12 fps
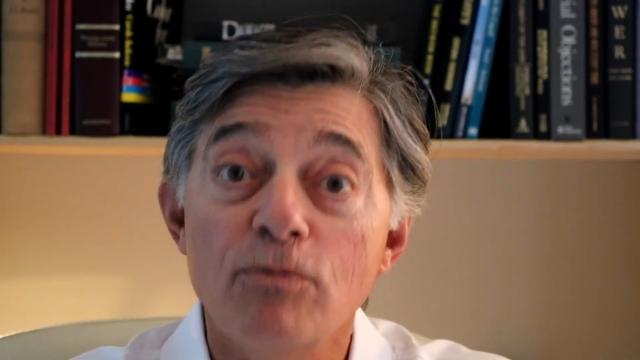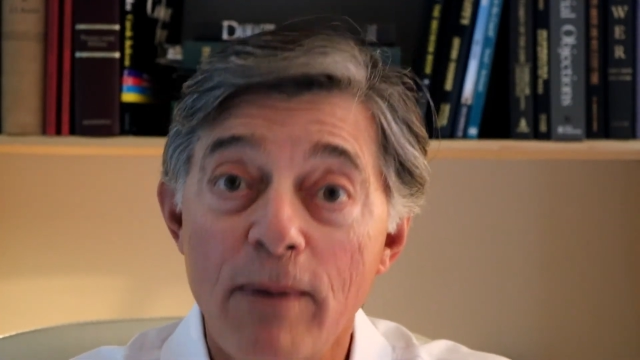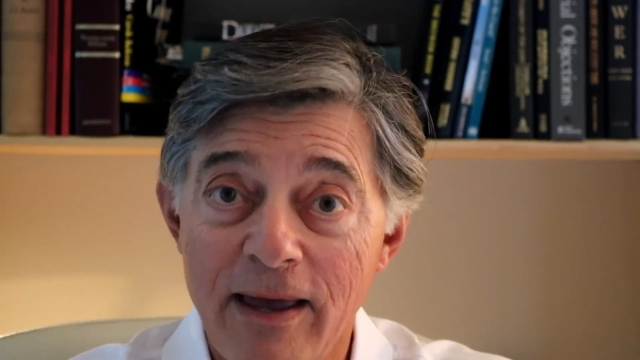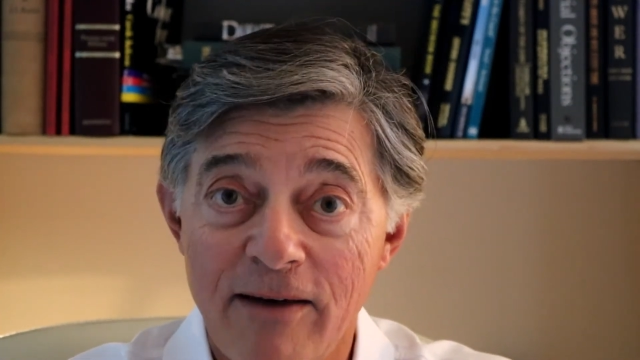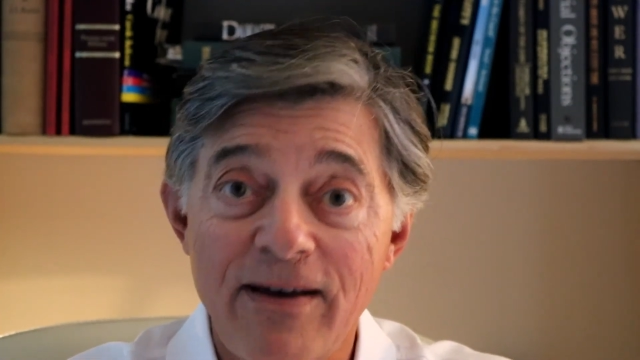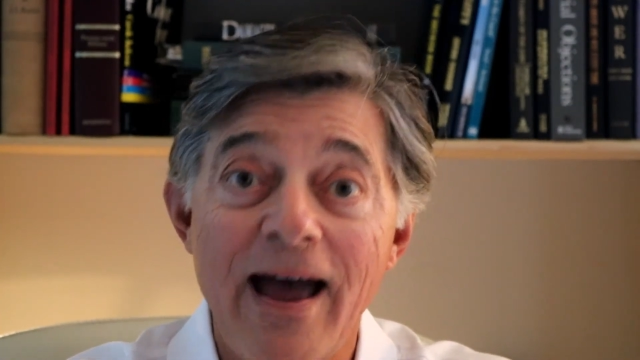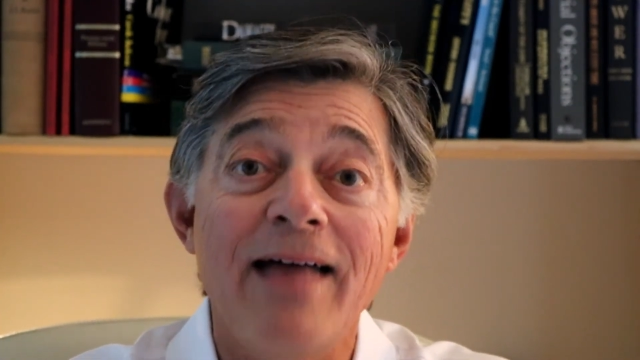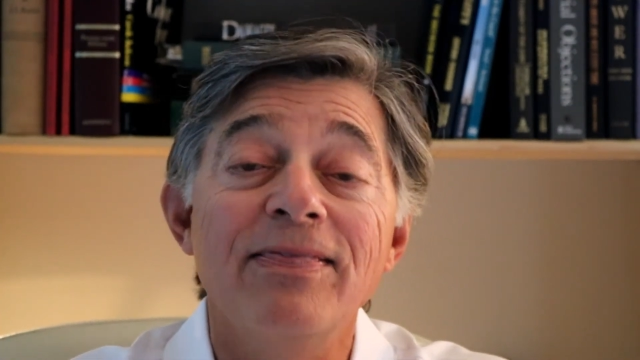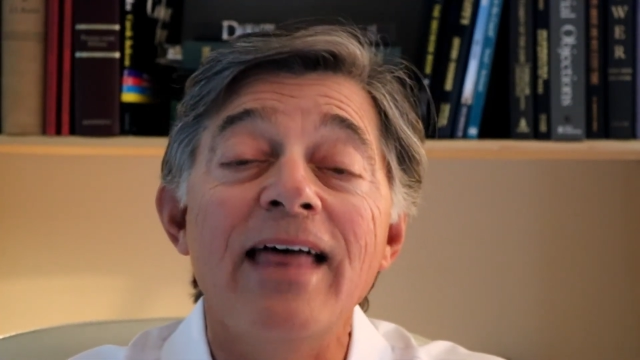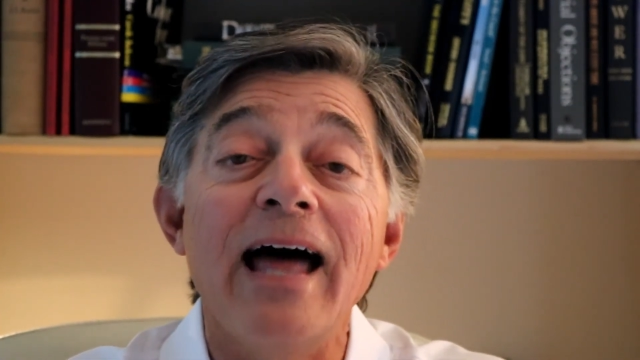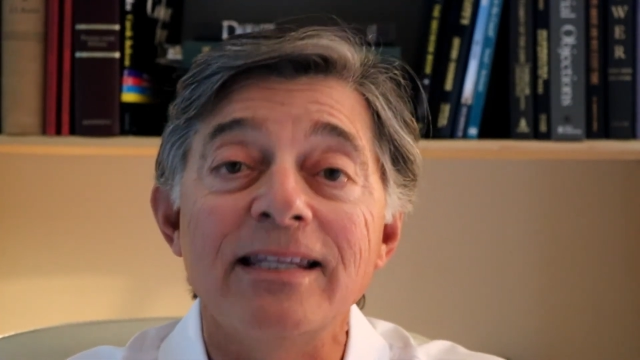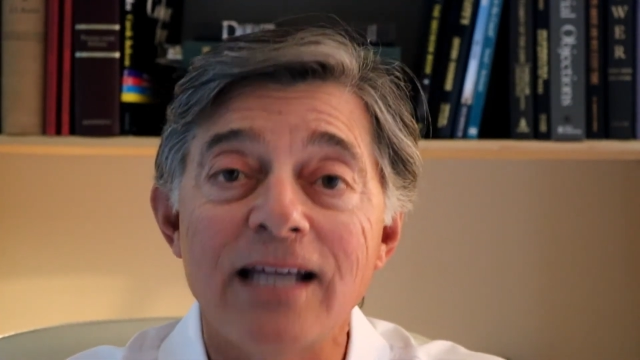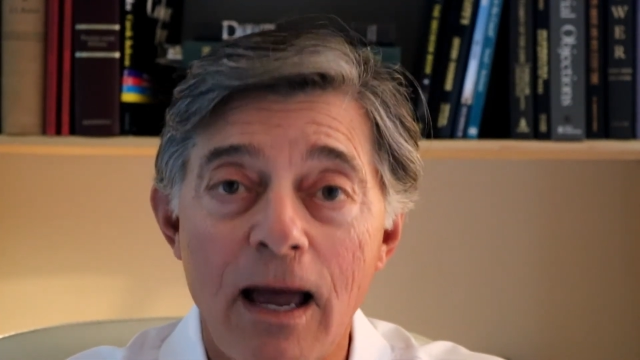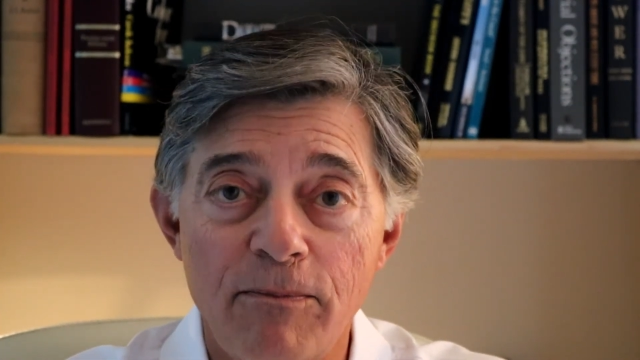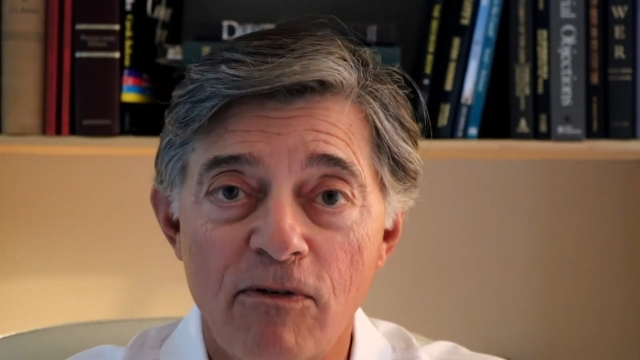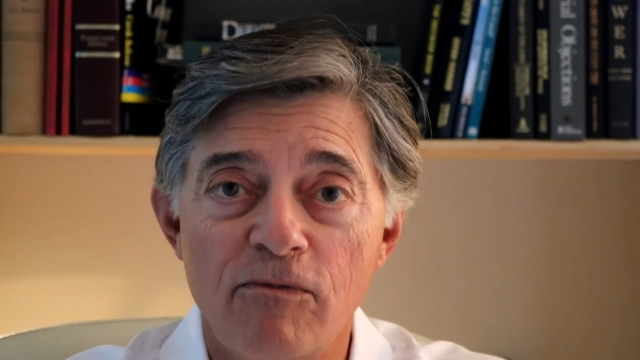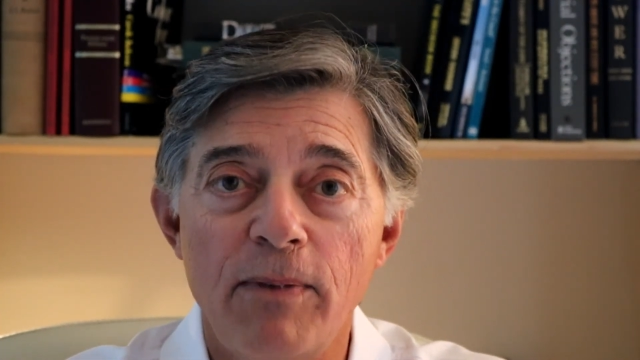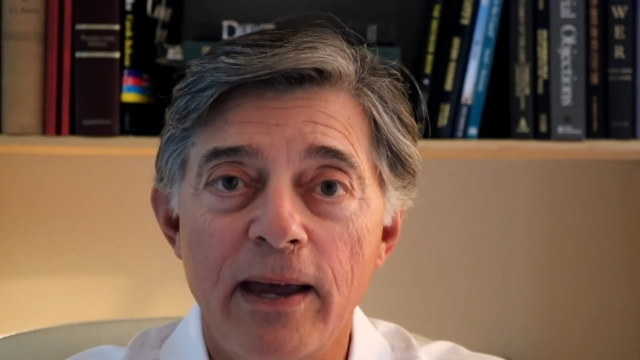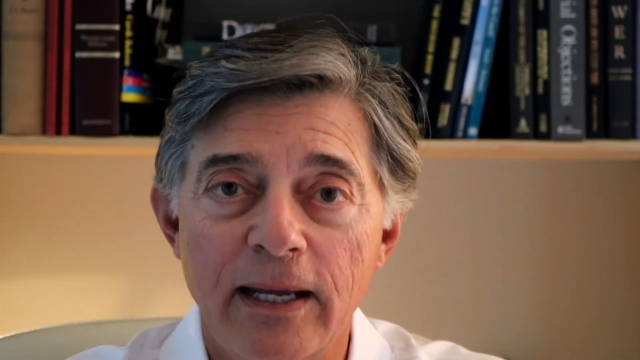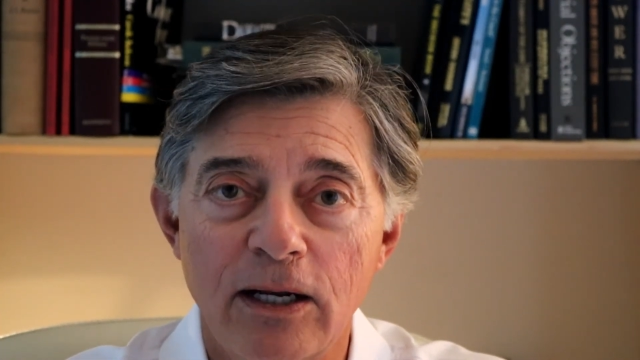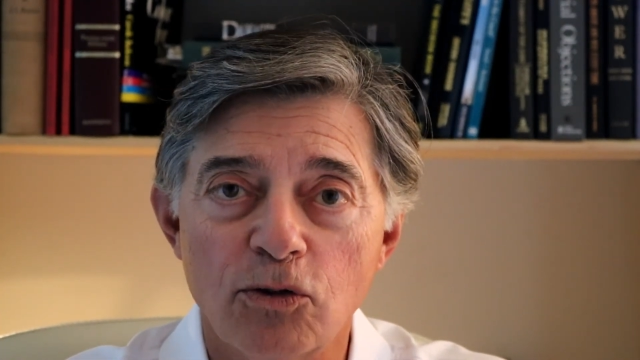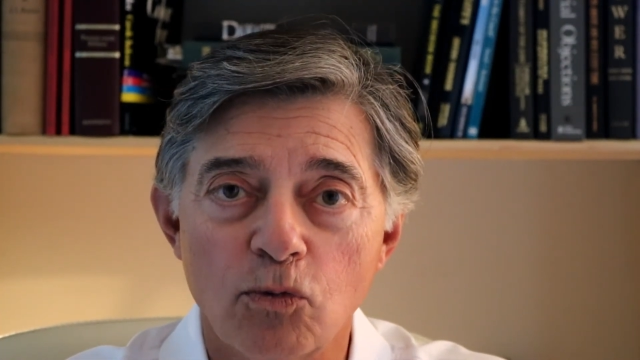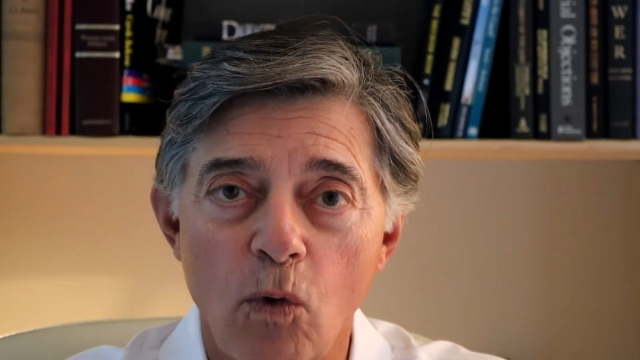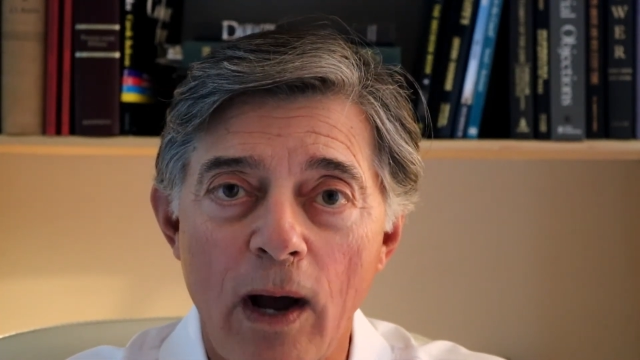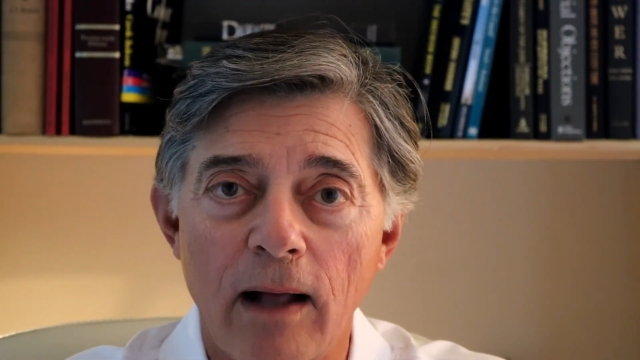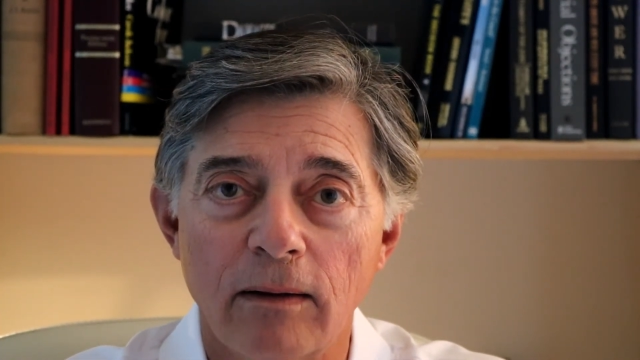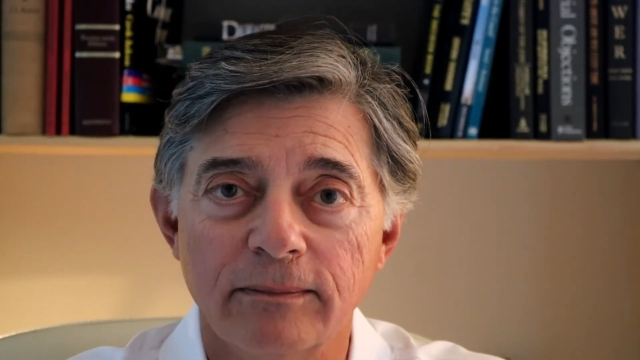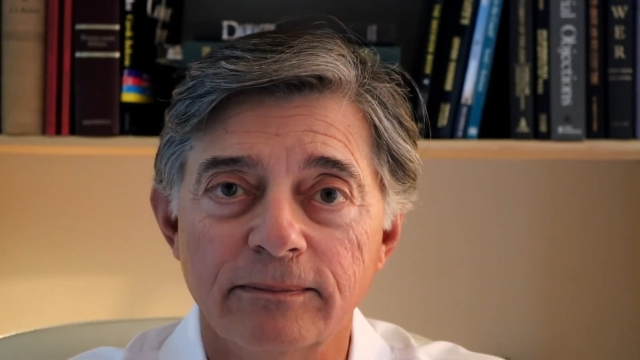may have had that type of pain as well.